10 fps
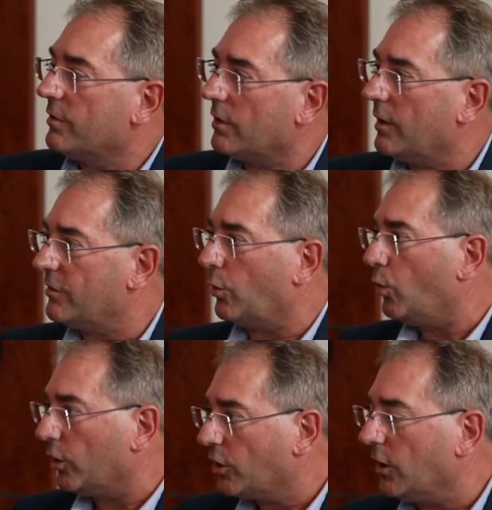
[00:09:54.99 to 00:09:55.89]
Is it
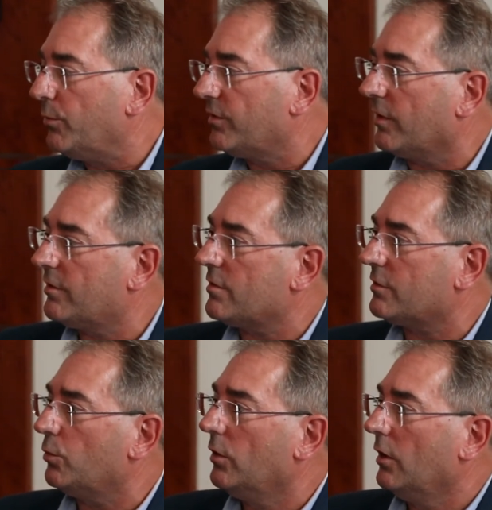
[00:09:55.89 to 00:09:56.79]
one encompassing
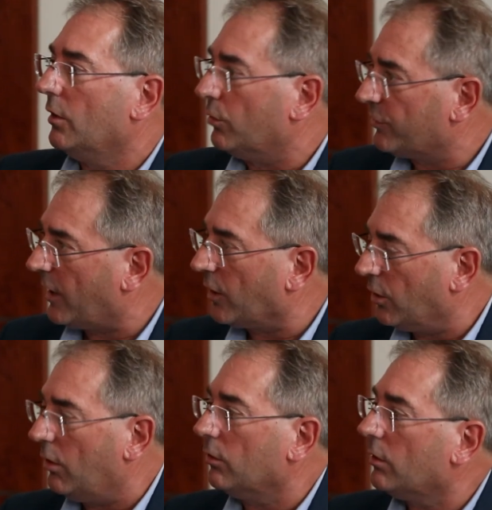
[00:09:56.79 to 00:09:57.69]
system? Yes. Or is that a goal?